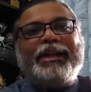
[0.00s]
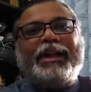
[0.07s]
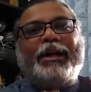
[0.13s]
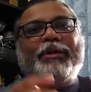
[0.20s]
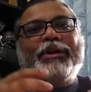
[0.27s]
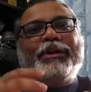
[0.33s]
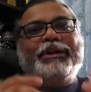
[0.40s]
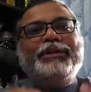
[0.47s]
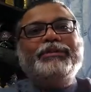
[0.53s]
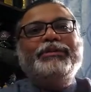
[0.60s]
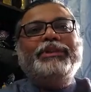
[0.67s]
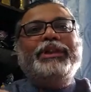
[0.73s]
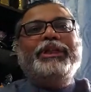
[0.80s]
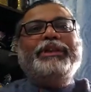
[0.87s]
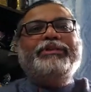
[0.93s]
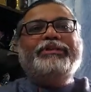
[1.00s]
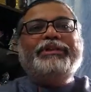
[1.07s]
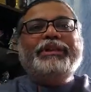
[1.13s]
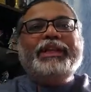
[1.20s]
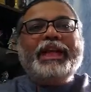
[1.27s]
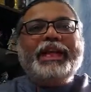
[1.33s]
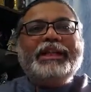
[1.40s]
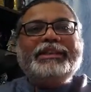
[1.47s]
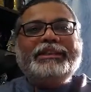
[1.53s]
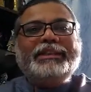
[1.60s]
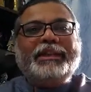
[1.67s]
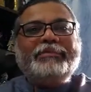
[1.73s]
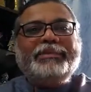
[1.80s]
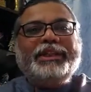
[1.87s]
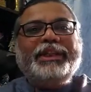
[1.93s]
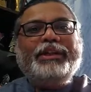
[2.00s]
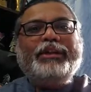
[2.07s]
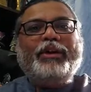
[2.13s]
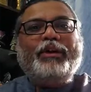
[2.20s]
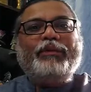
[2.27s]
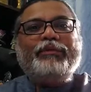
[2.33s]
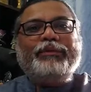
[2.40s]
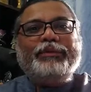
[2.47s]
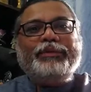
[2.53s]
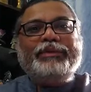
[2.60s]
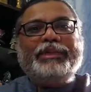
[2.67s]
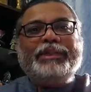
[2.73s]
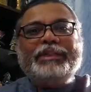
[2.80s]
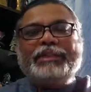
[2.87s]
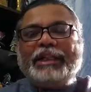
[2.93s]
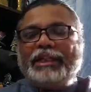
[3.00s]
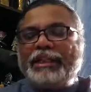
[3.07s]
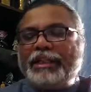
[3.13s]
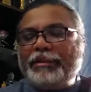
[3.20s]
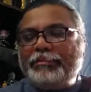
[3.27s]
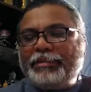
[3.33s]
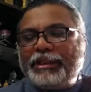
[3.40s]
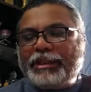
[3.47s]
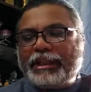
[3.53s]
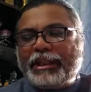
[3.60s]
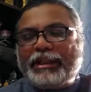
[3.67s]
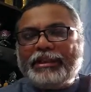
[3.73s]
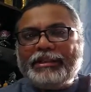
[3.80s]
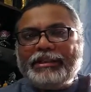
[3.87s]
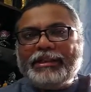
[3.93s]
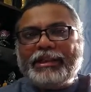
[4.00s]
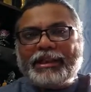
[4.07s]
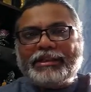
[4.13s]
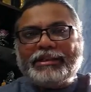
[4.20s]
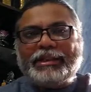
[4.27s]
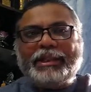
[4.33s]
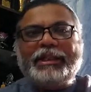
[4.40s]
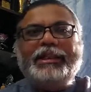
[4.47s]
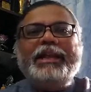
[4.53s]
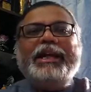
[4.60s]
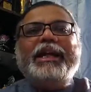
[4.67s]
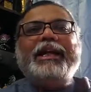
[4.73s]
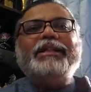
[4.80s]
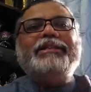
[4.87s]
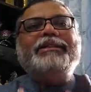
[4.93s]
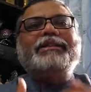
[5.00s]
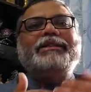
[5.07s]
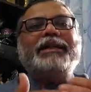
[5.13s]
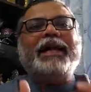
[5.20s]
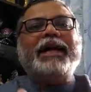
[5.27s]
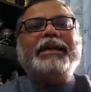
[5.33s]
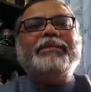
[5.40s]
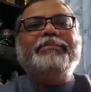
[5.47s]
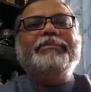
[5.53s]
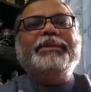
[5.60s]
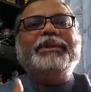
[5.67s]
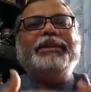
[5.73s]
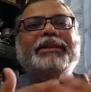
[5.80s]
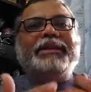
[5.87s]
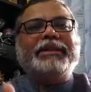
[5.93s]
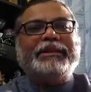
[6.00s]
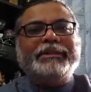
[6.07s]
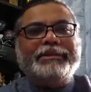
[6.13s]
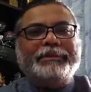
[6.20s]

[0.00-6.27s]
Now you need to take something of yours and keep it a little aside and start building.